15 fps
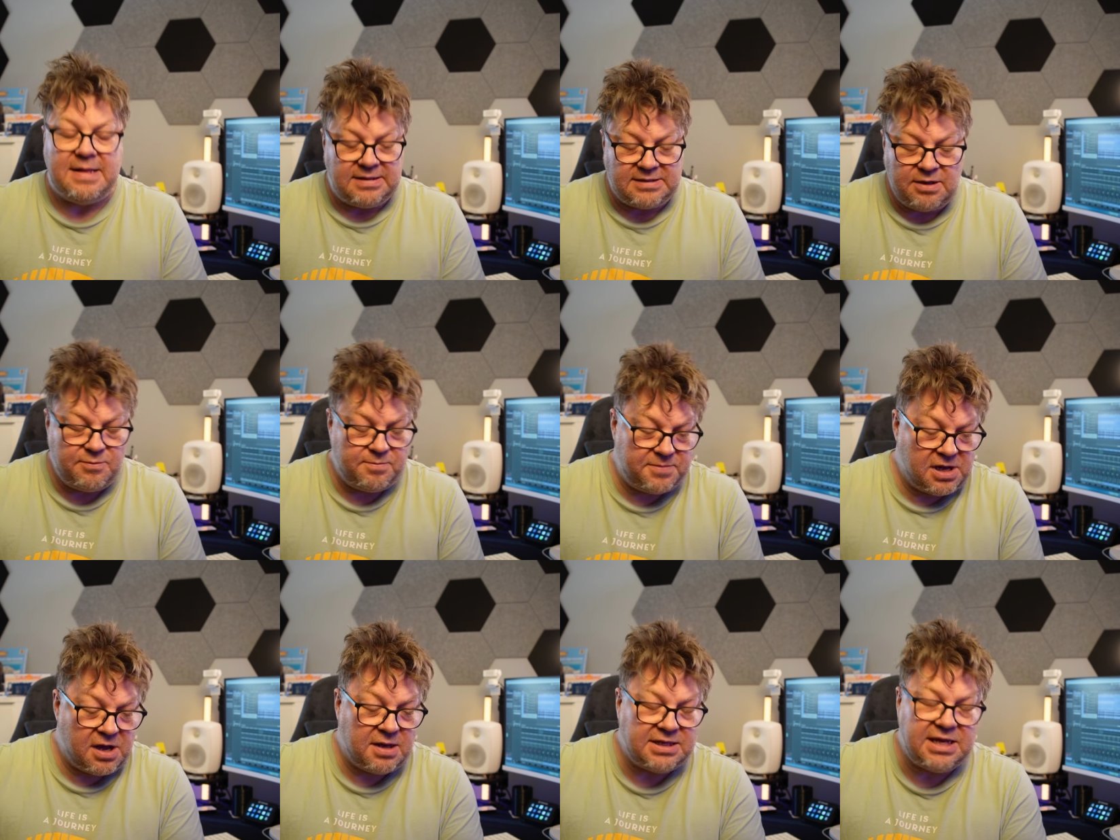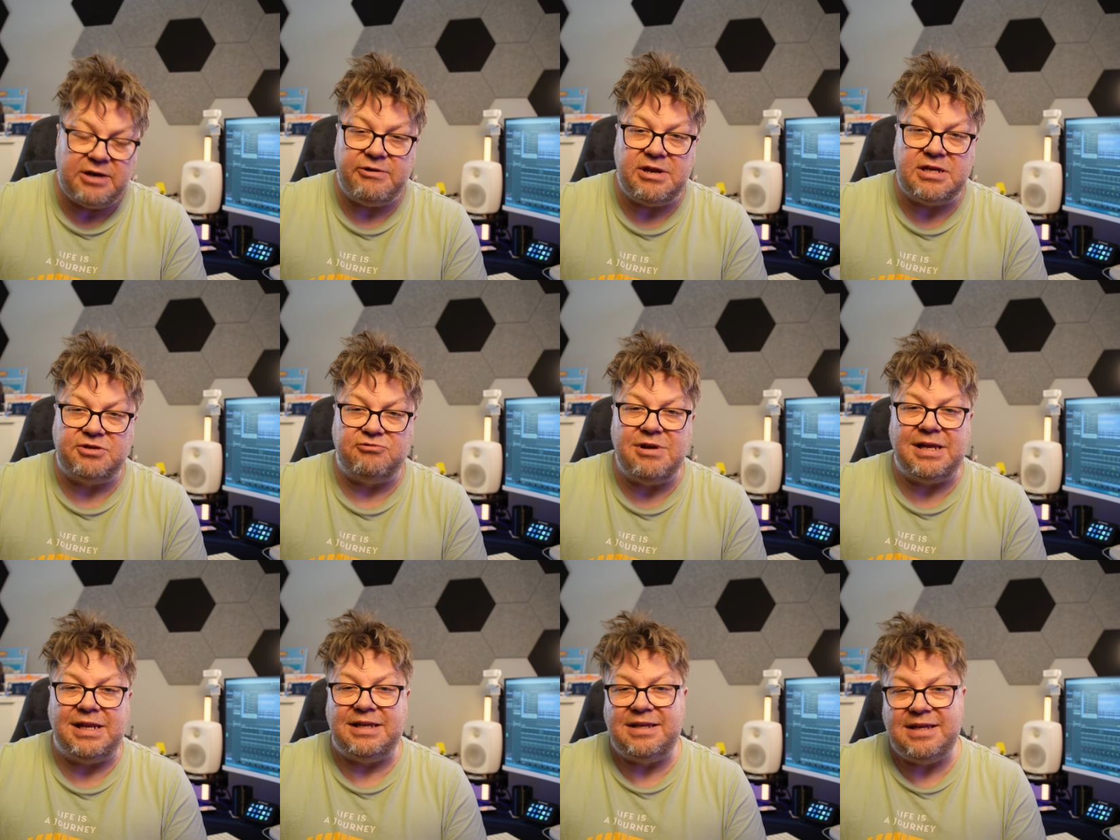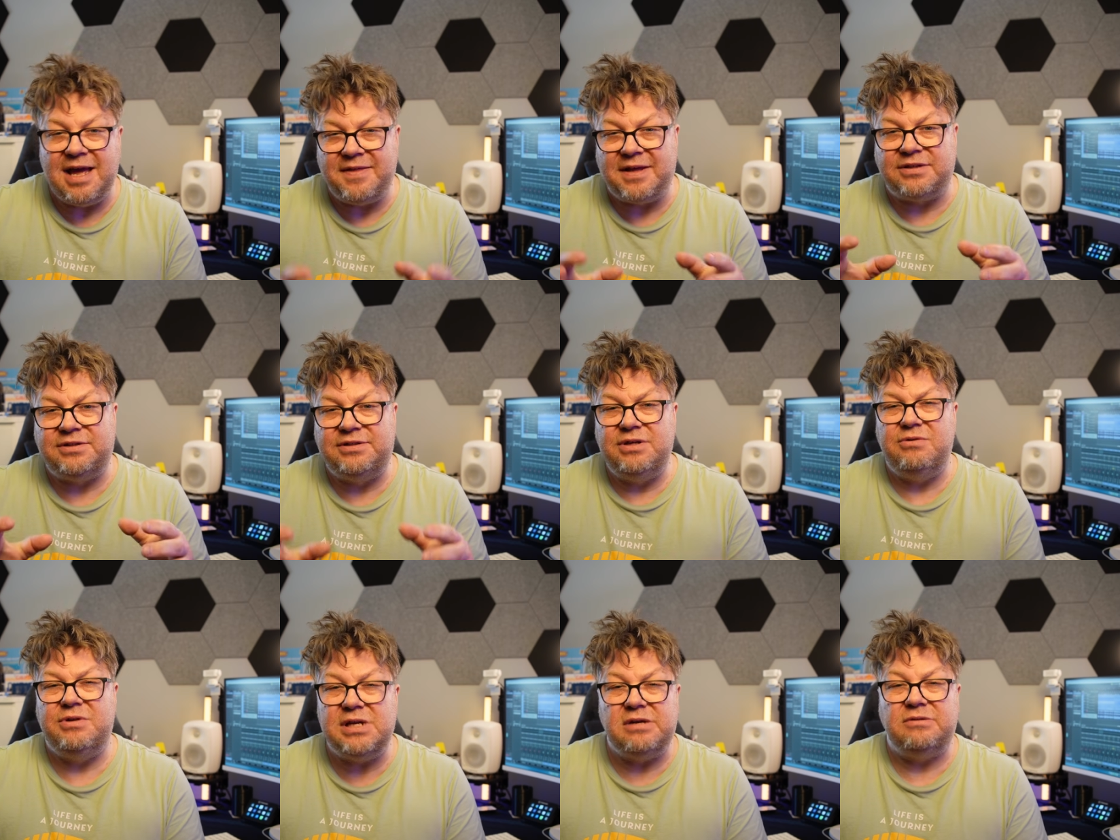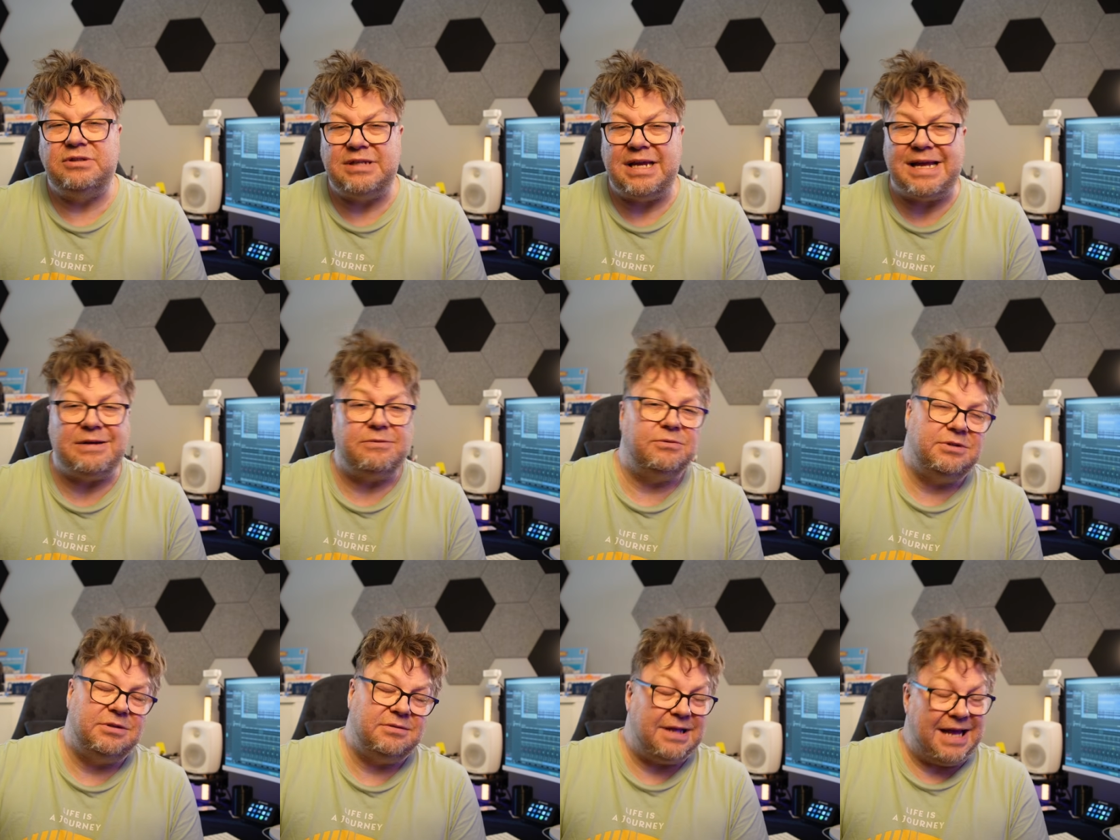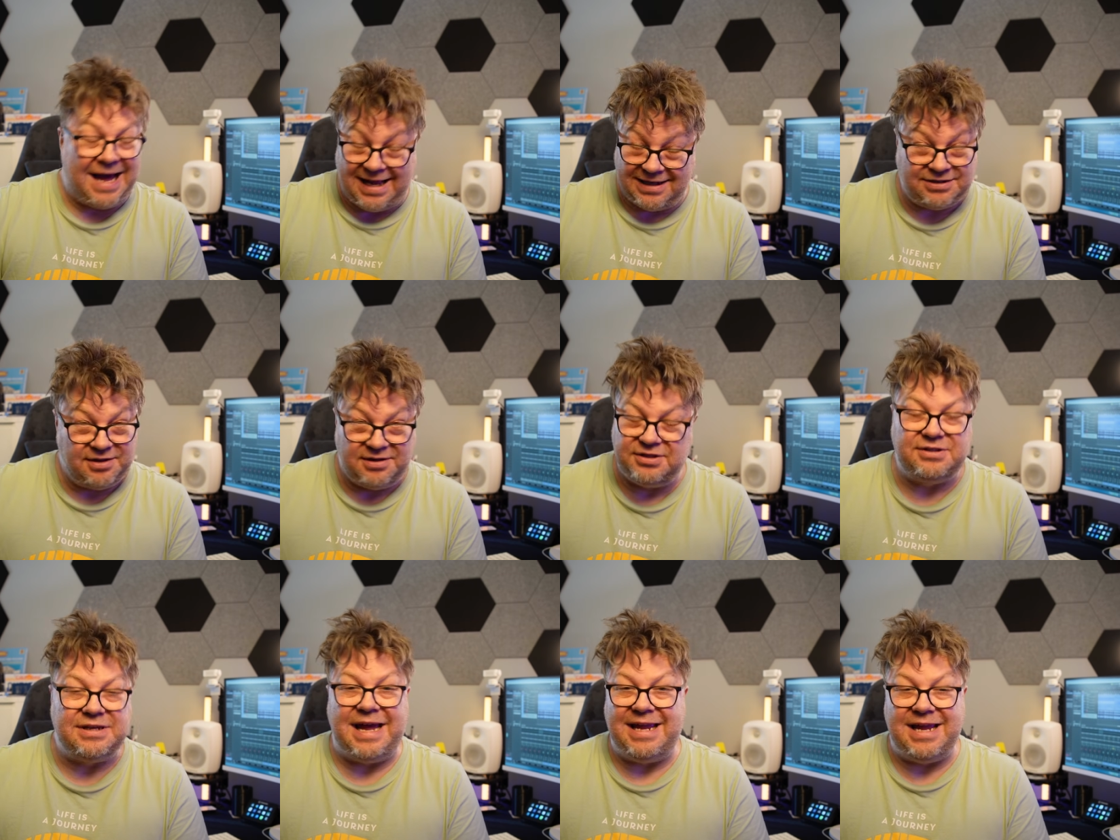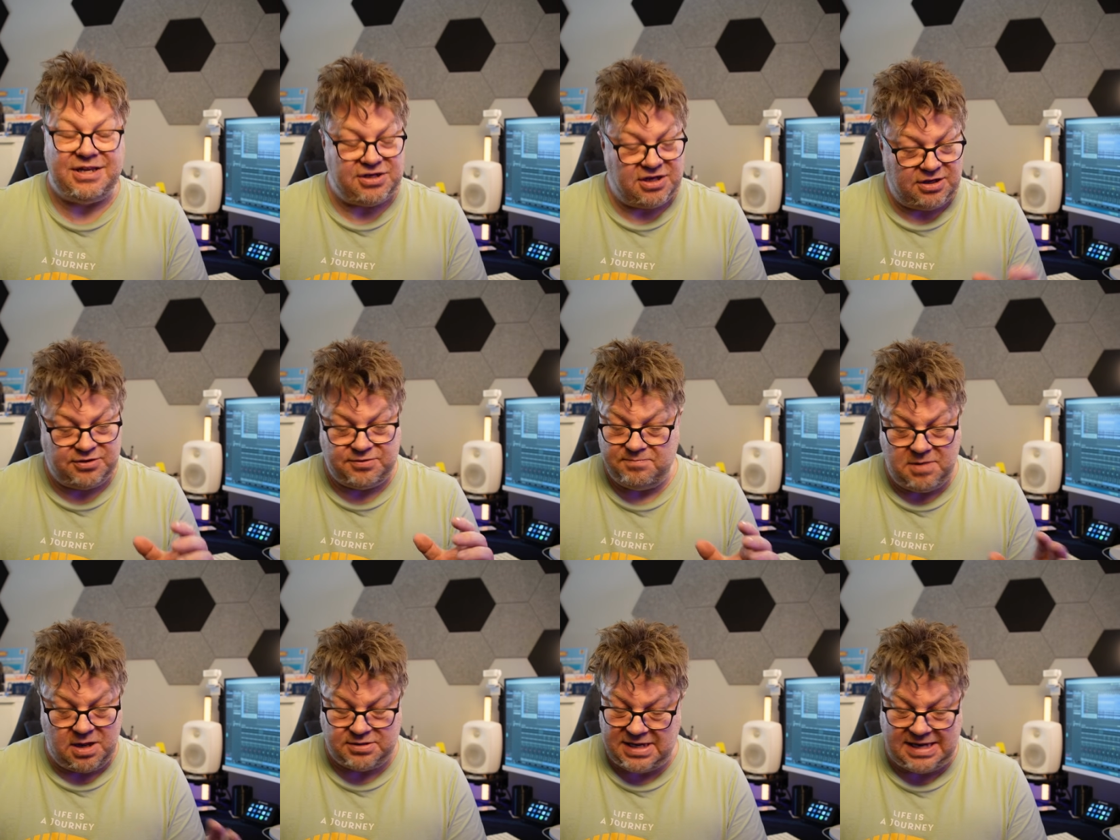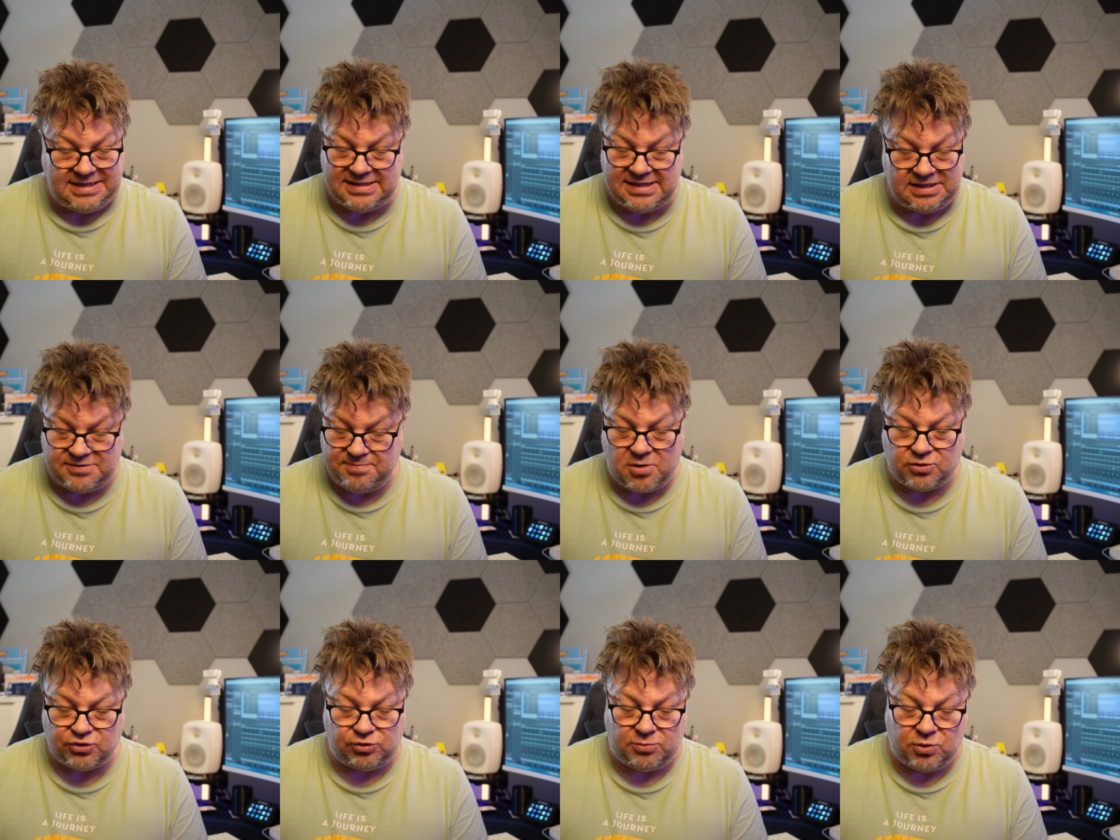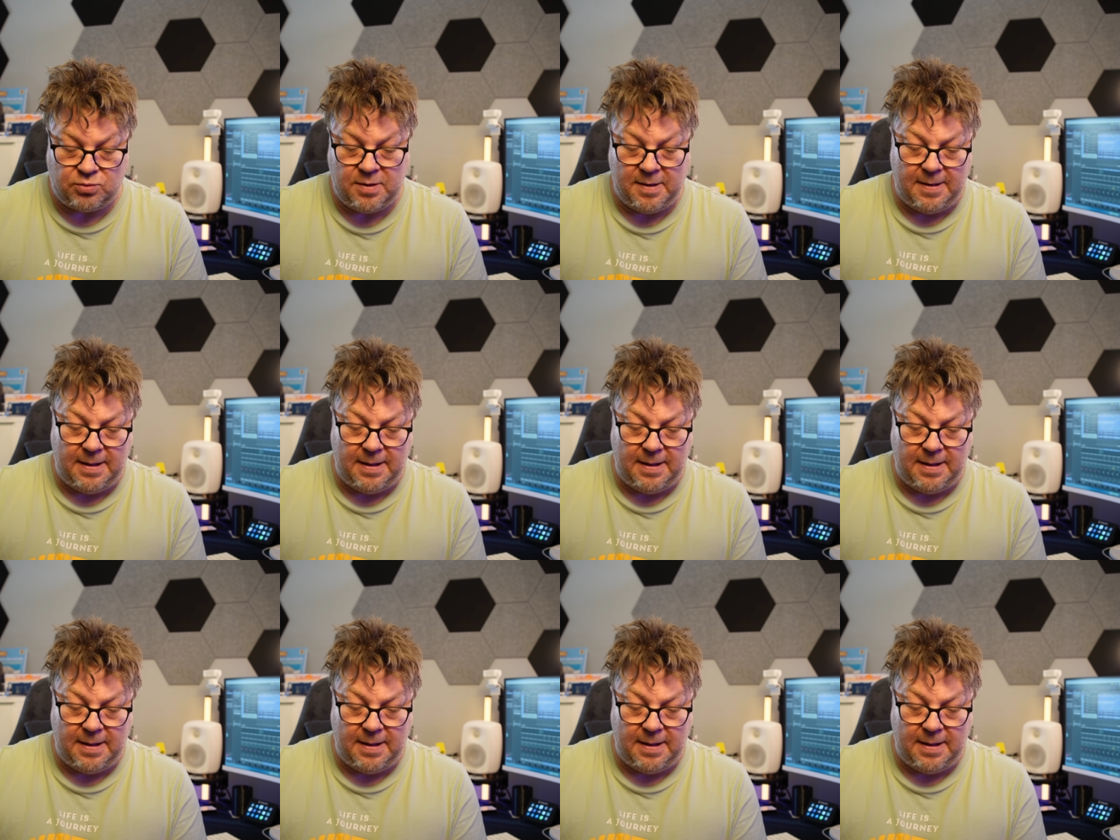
So the idea is really to get that studio sound out to the stage as easy as possible.